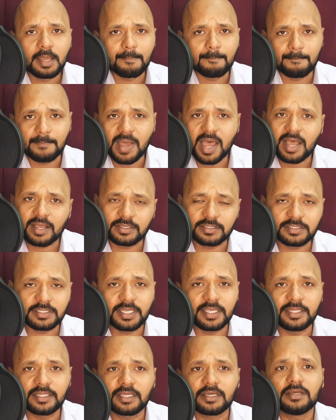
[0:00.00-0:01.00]
marks
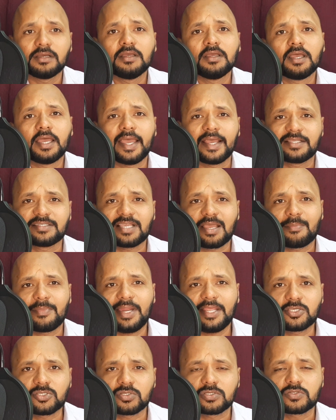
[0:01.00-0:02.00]
in the
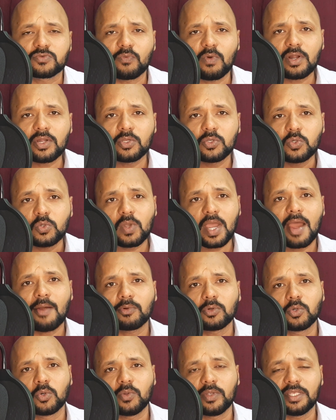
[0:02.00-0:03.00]
examinations, what you have
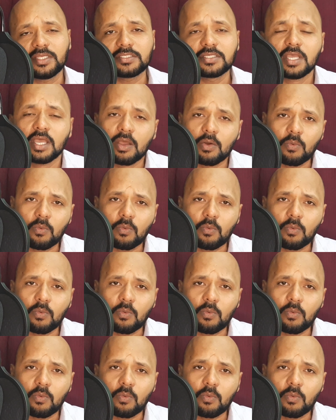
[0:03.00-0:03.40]
to do is,